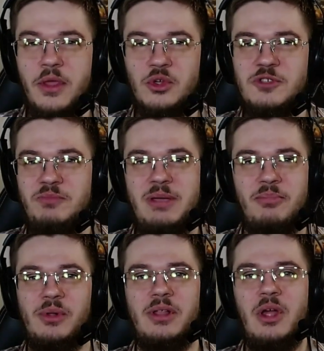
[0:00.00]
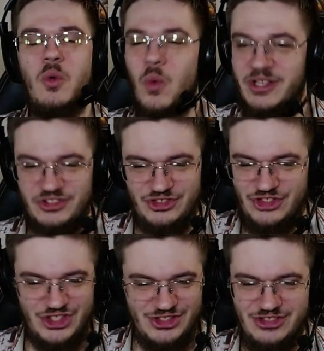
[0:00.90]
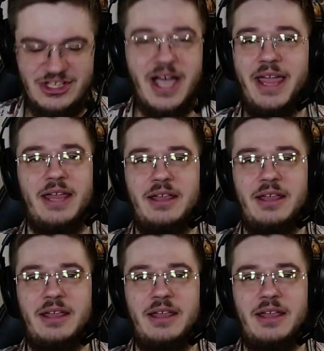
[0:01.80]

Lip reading: those people will just die,